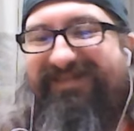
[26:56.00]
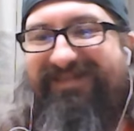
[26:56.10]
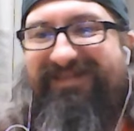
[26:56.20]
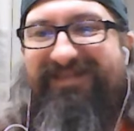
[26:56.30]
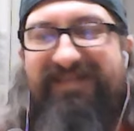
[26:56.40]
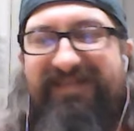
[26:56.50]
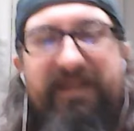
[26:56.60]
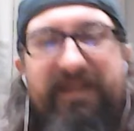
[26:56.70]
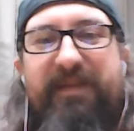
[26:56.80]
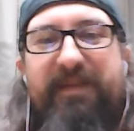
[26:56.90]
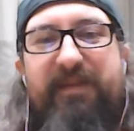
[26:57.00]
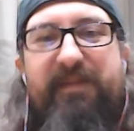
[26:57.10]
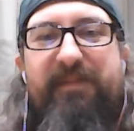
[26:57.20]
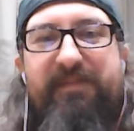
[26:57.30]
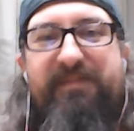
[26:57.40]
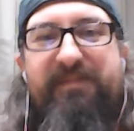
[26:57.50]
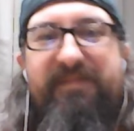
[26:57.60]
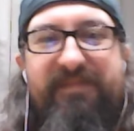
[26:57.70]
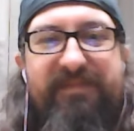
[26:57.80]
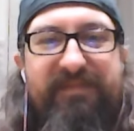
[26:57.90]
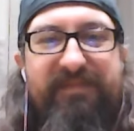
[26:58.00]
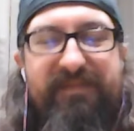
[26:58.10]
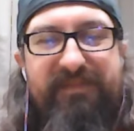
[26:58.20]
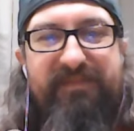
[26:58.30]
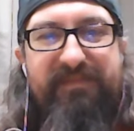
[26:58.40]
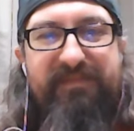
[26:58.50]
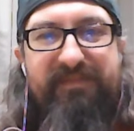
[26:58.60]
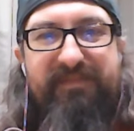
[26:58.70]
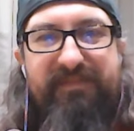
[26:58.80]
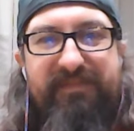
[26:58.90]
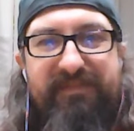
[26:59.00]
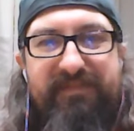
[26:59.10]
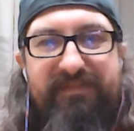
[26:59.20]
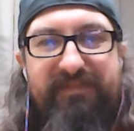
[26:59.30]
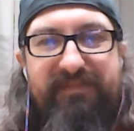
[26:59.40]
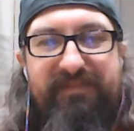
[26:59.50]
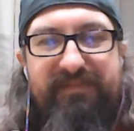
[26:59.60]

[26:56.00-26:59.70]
The person shown says nothing.